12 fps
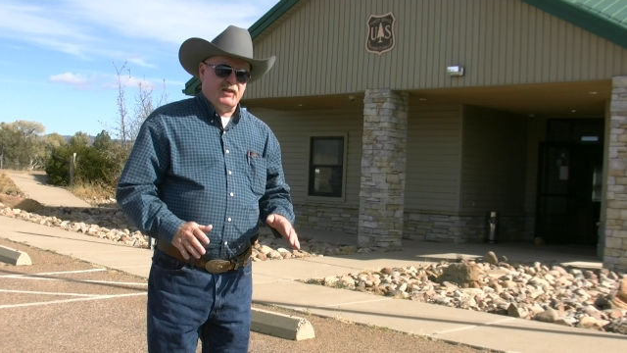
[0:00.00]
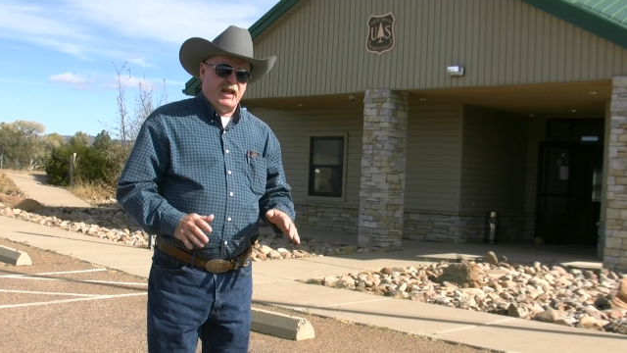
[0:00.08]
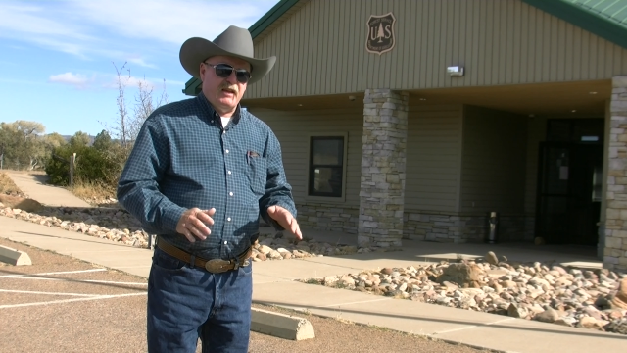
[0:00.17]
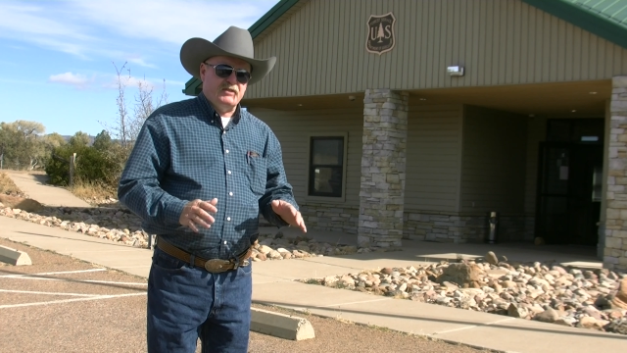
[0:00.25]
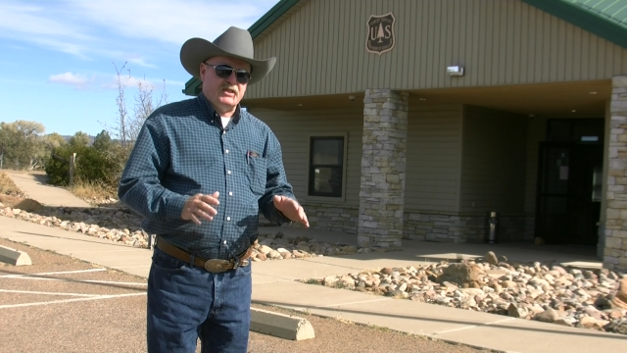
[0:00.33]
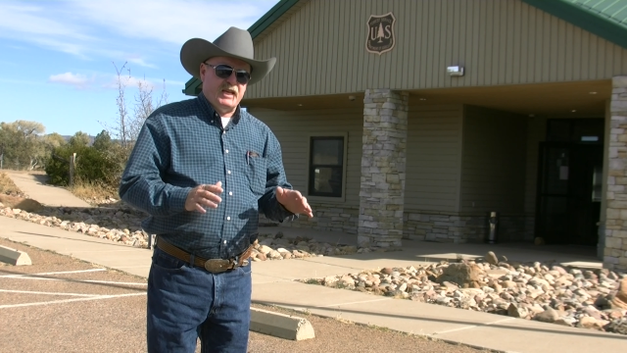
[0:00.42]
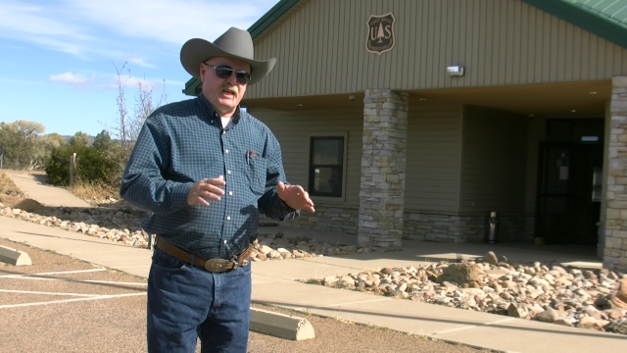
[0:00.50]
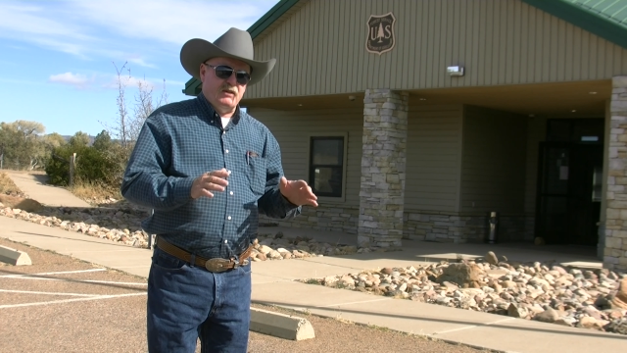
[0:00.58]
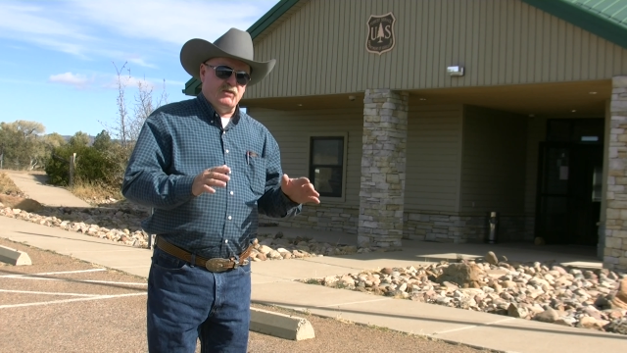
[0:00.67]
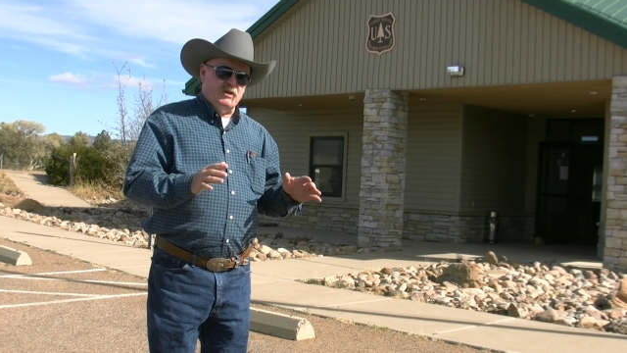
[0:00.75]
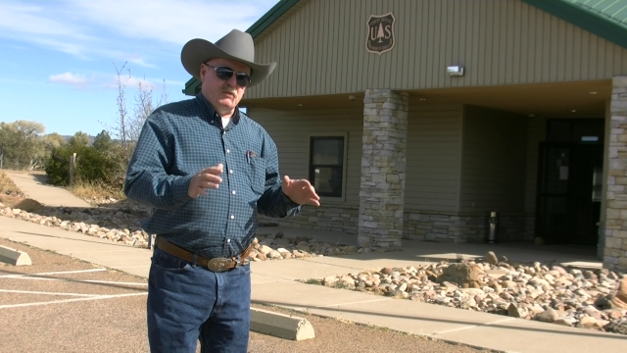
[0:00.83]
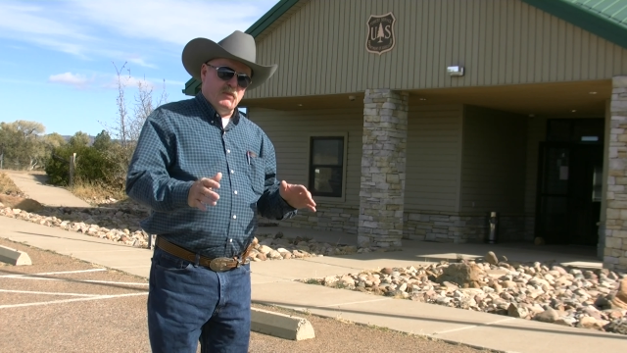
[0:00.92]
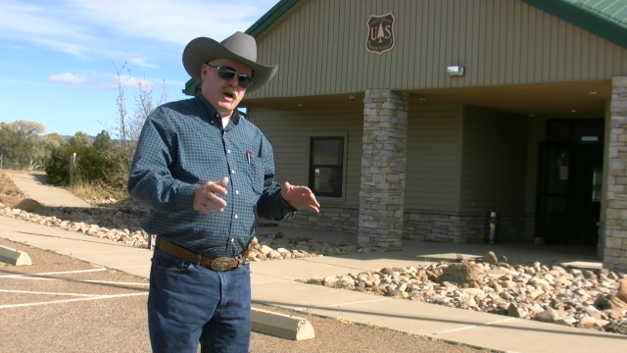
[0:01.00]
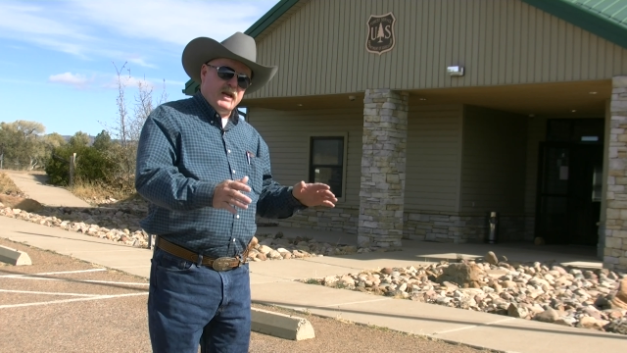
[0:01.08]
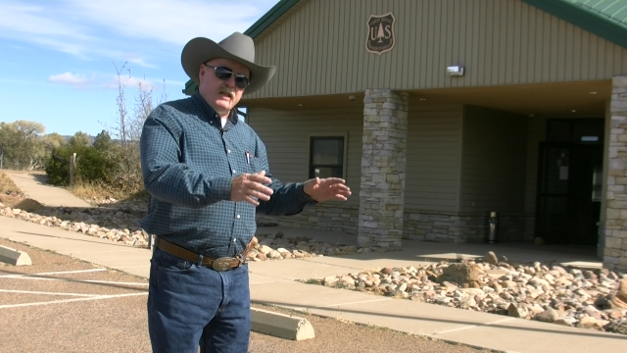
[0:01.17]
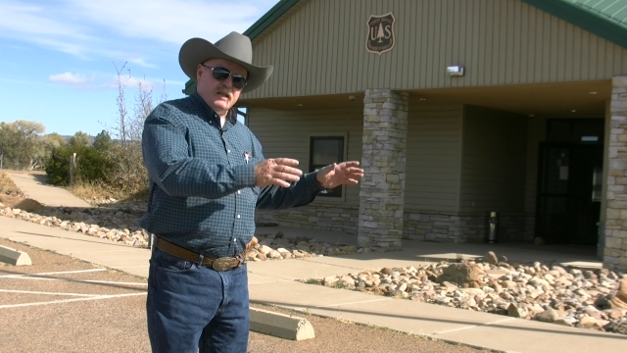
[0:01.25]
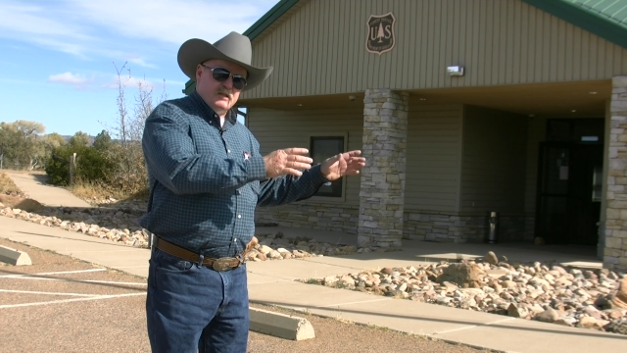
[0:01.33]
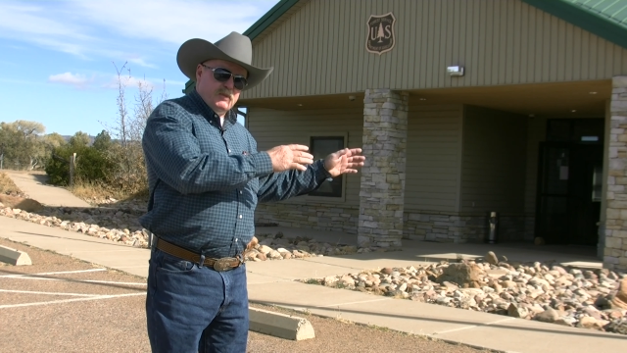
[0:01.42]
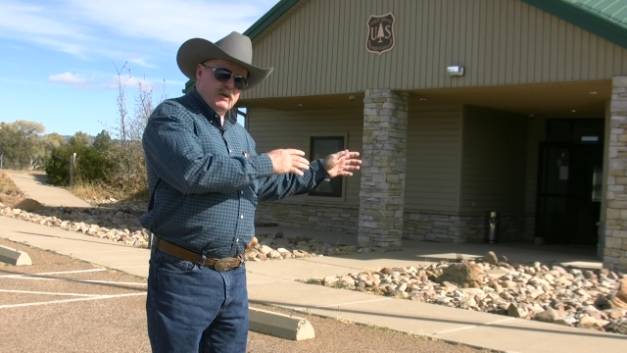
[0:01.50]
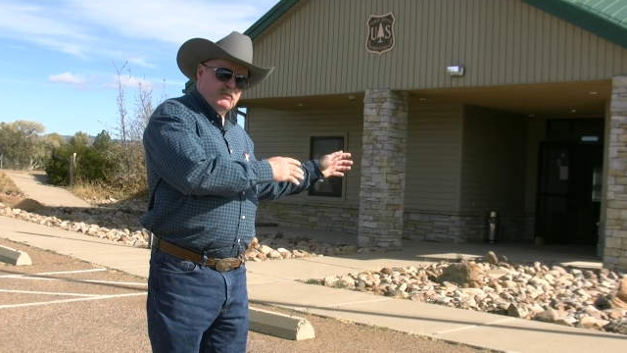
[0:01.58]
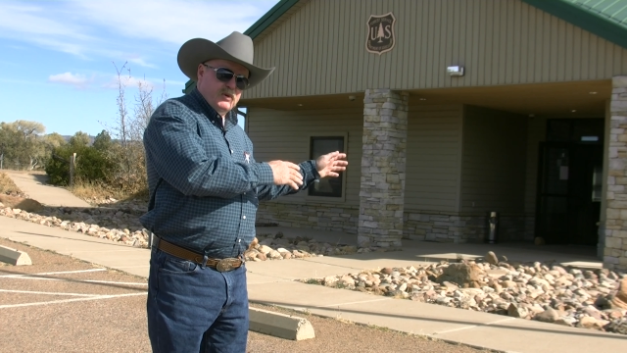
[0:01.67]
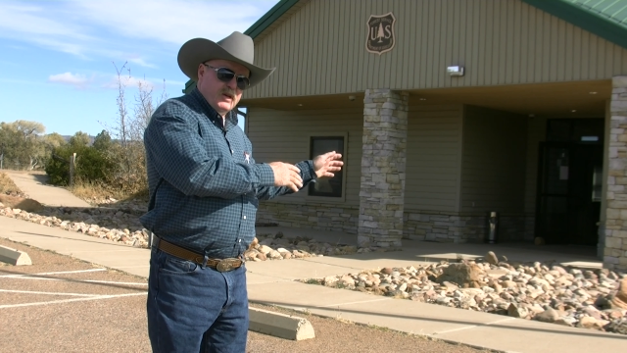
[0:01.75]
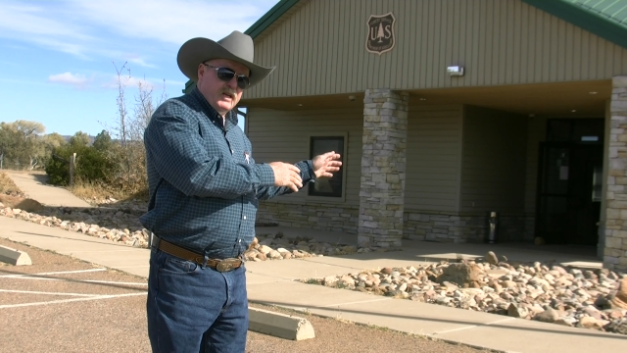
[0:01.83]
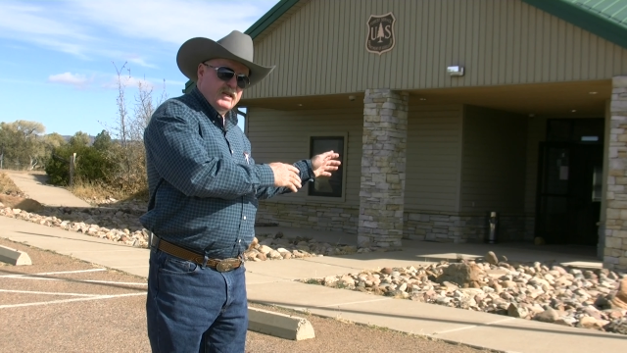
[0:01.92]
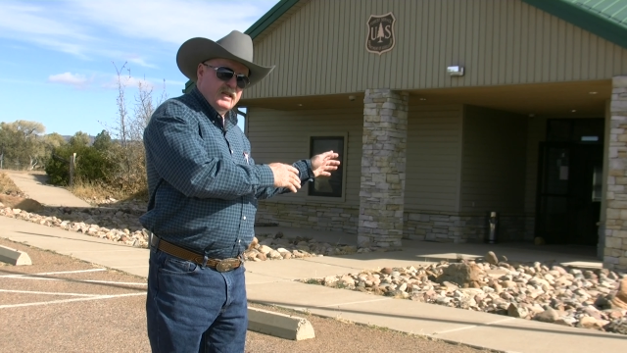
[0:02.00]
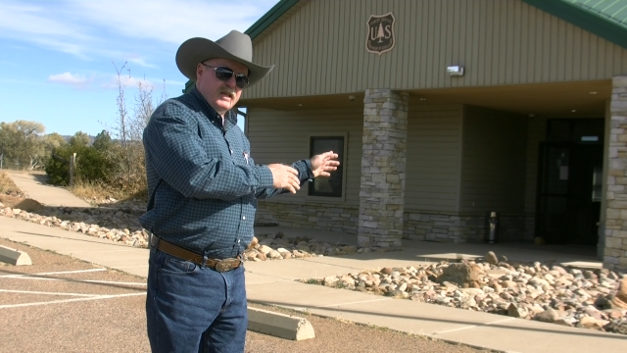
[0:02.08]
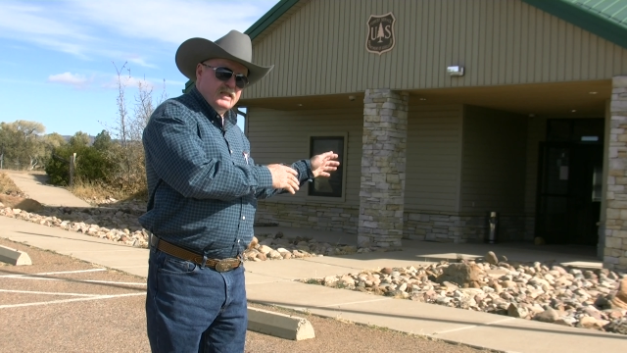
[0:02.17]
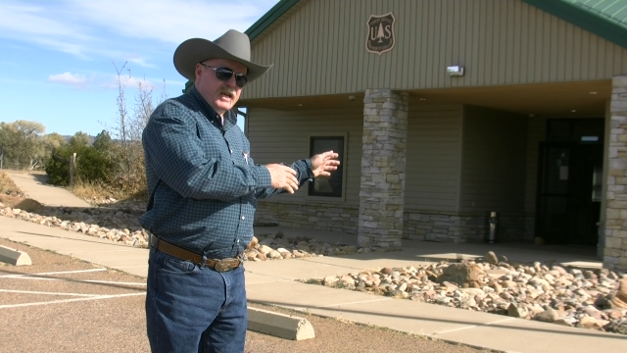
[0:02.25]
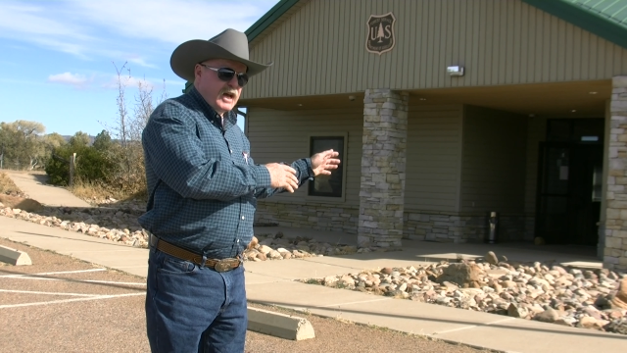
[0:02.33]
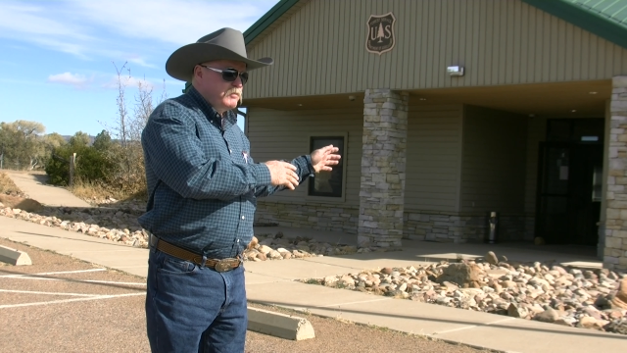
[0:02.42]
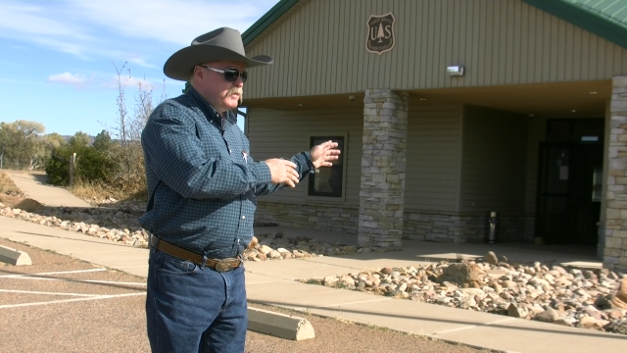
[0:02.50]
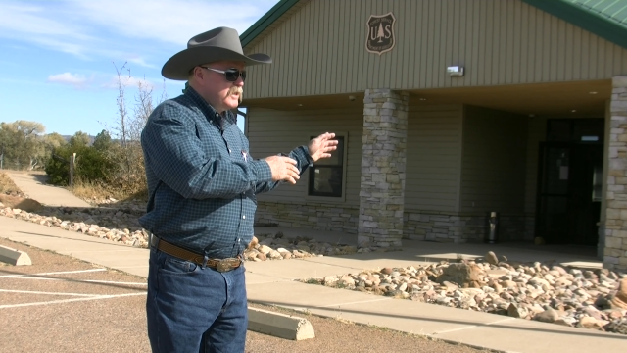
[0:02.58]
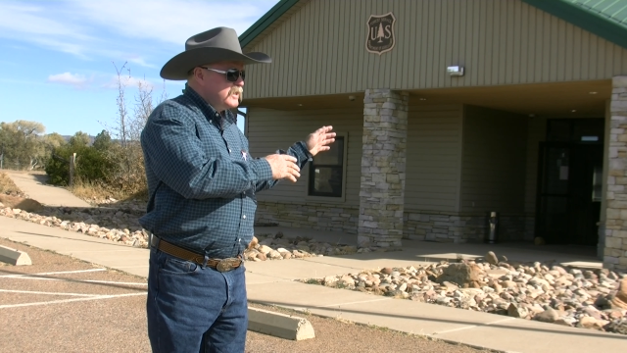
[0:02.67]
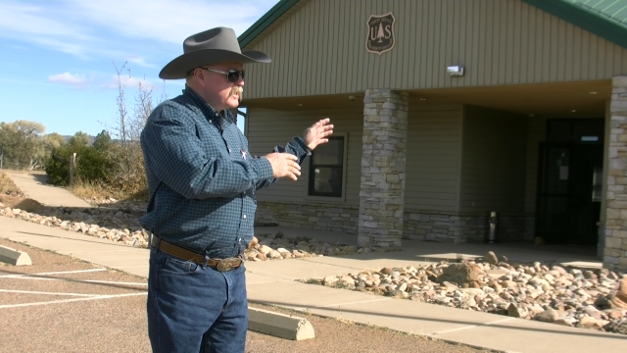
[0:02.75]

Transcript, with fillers: They've seen the money that's been put into this admin